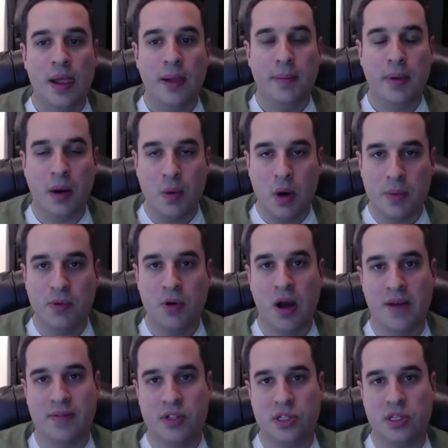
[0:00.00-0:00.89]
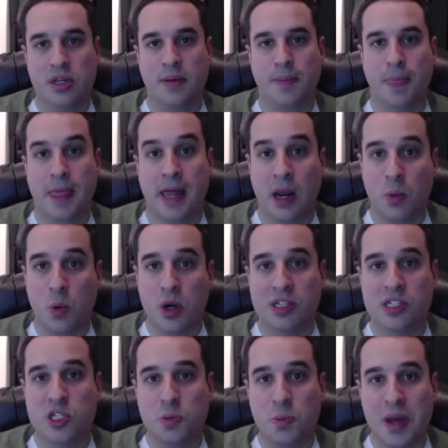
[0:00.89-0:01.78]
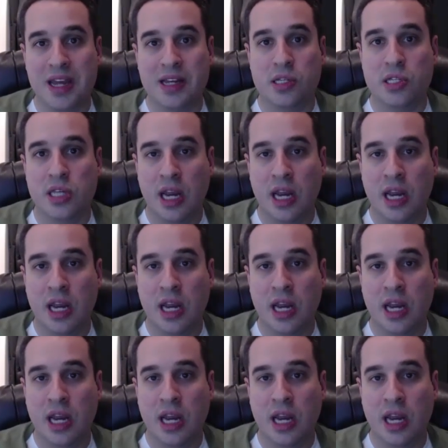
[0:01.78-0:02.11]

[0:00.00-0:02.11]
But I want privacy, and I want space,